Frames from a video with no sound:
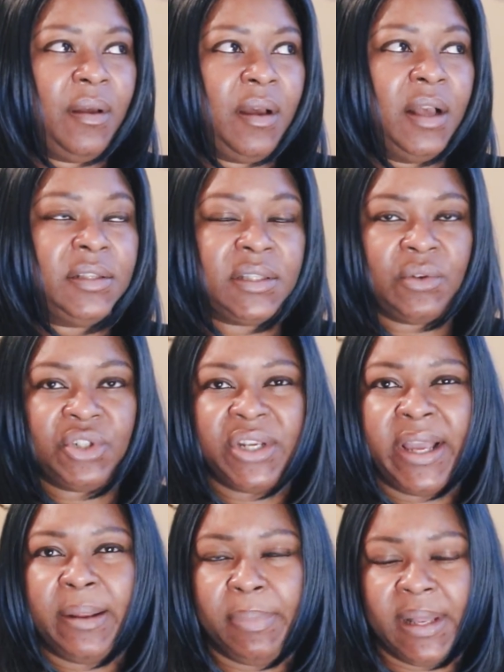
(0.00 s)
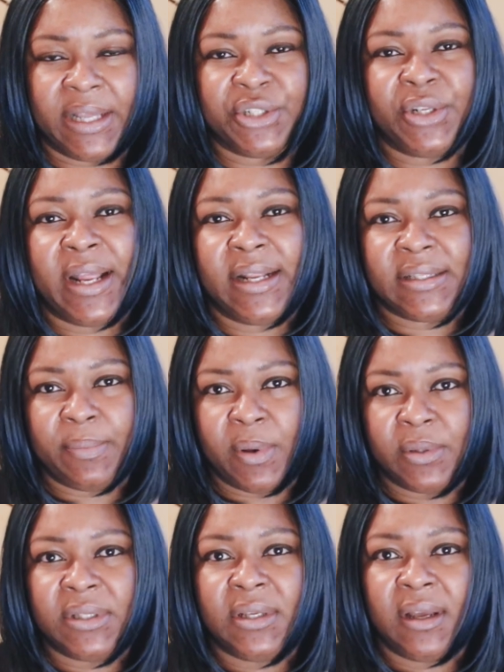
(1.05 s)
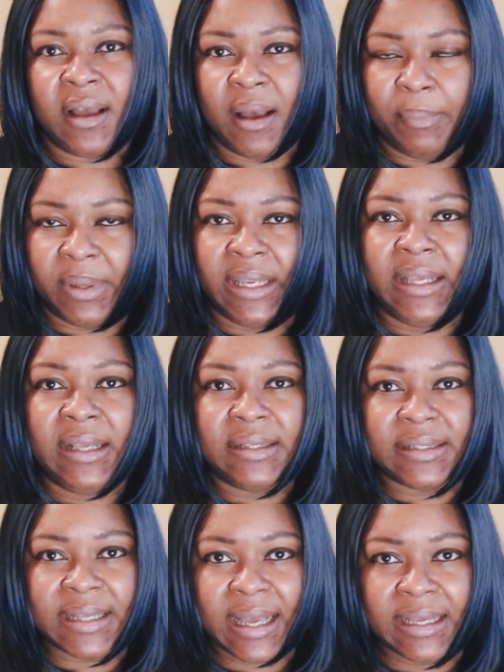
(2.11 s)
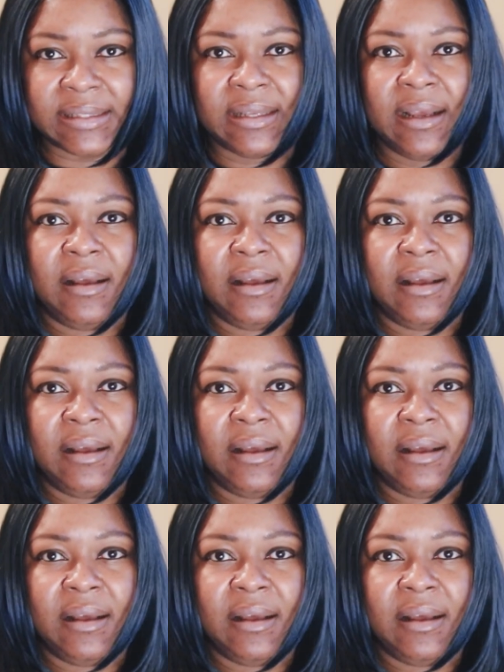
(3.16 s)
associated pleasure that is supposed to accompany sex